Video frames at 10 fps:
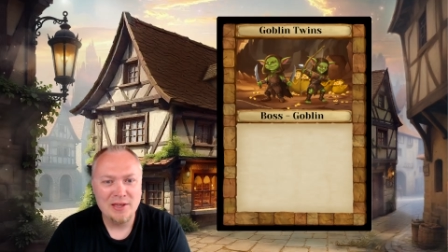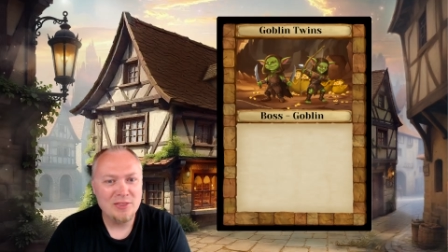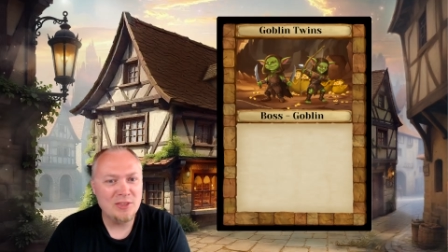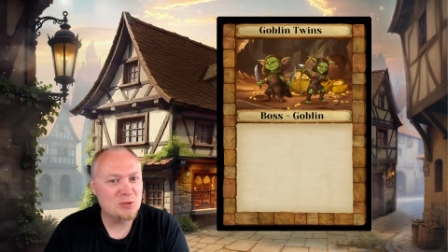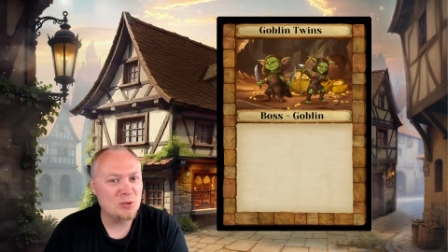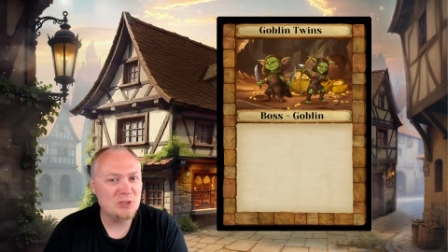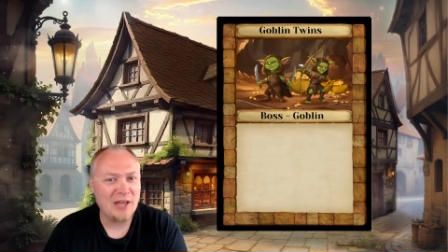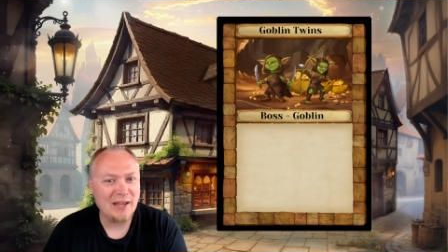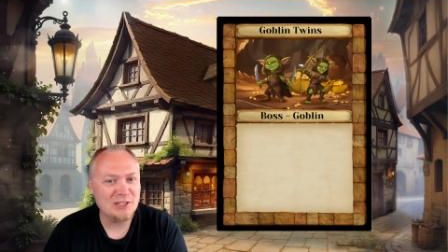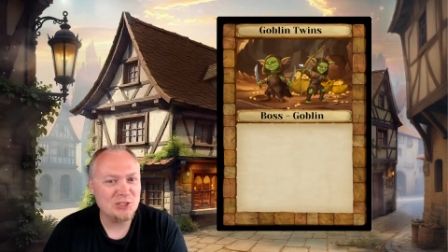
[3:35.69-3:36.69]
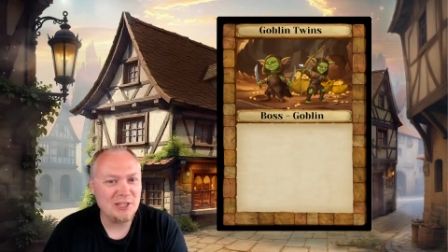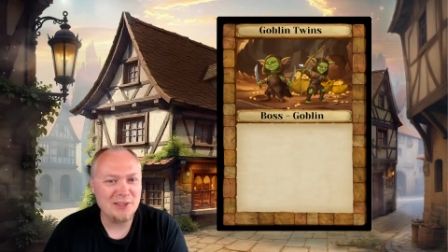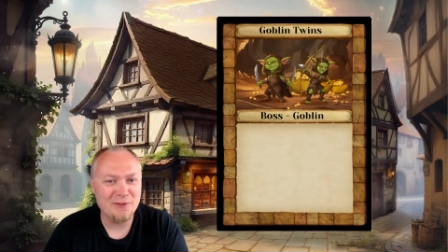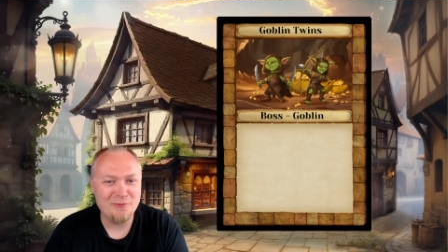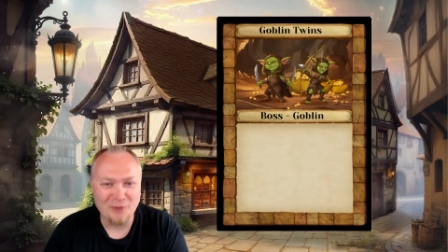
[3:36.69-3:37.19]
this was actually
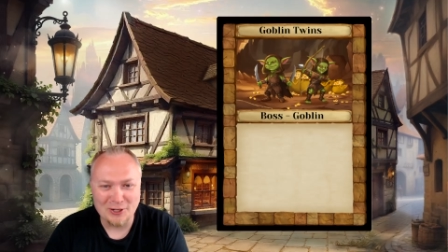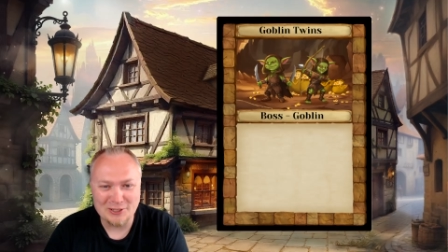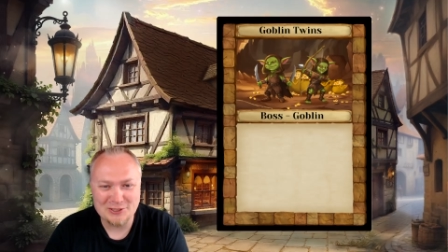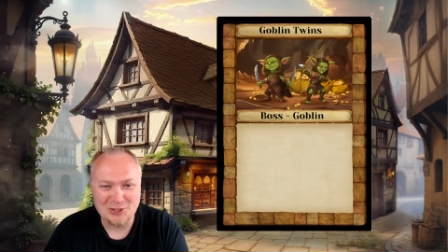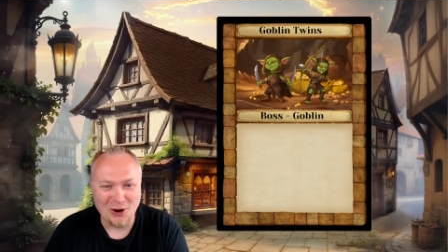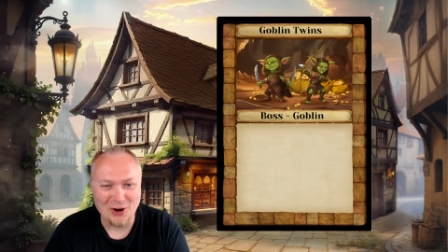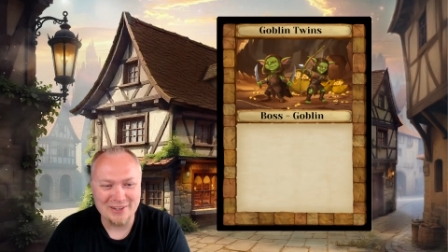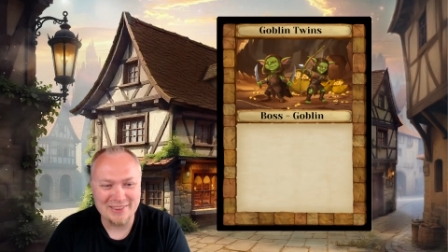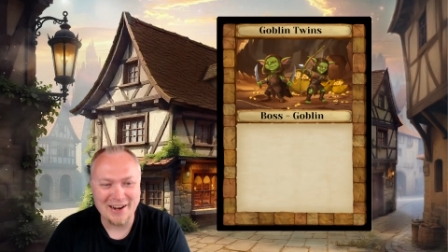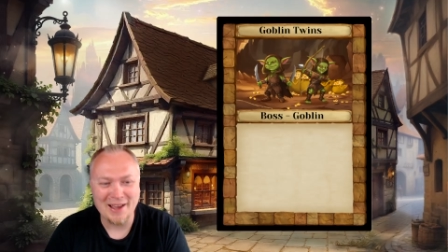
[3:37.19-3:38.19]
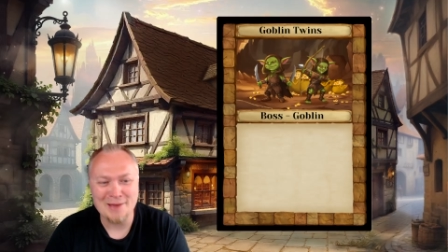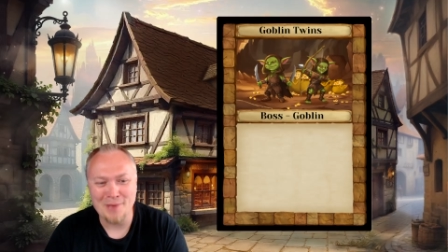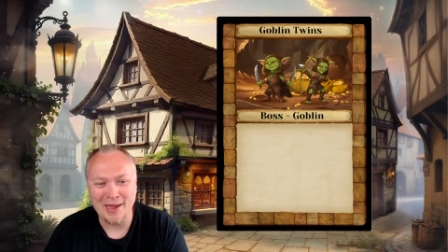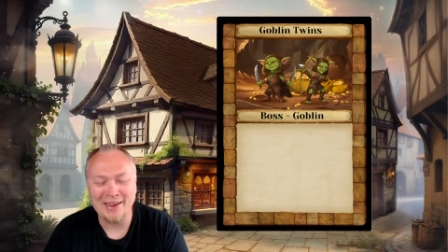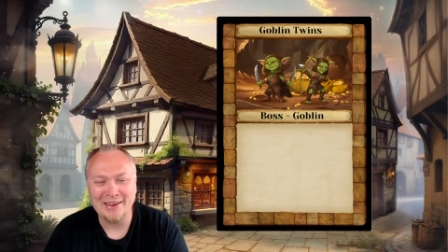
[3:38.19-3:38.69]
the first card that I
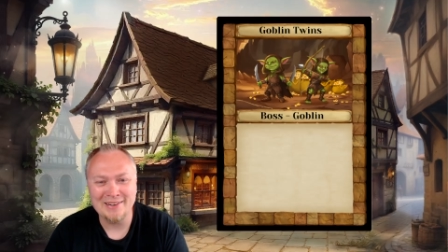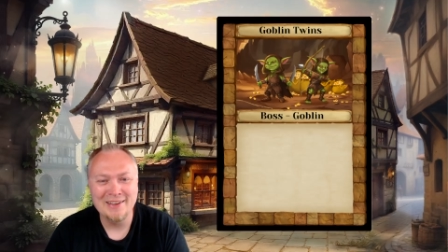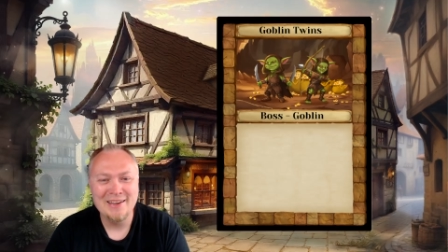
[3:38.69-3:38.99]
made.